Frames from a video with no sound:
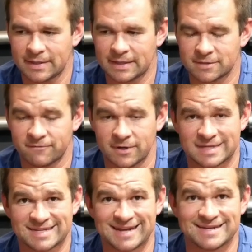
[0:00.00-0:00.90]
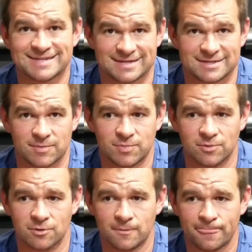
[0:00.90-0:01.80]
and a very tight testing
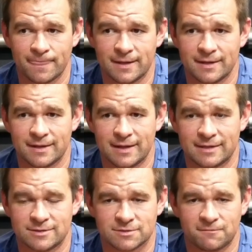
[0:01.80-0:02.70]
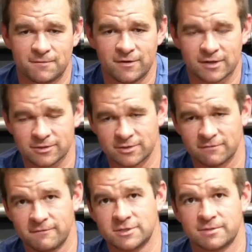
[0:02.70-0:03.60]
pool. And there's a very clear
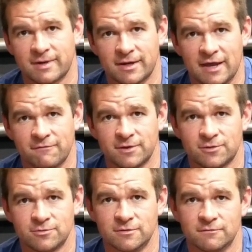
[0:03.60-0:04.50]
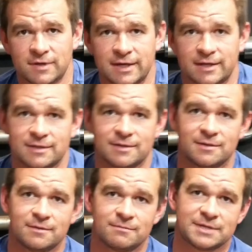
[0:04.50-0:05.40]
division about halfway through of like
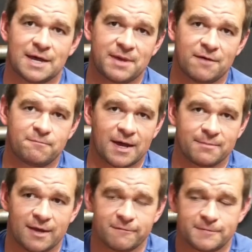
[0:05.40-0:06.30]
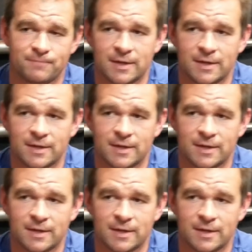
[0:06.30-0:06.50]
top half, bottom half.